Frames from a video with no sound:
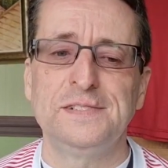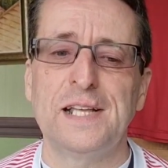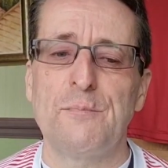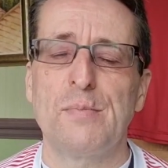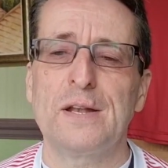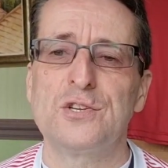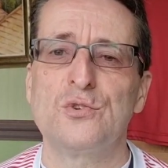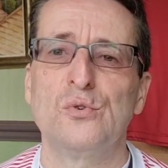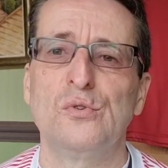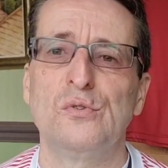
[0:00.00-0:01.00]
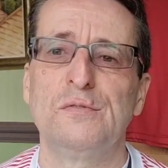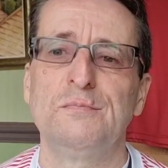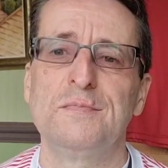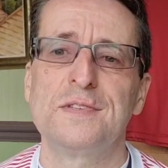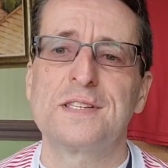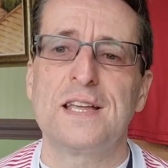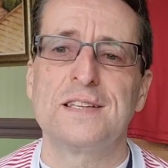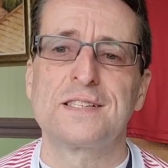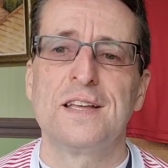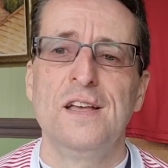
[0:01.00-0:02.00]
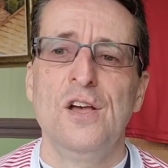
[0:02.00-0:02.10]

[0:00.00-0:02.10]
Dan Bradshaw says,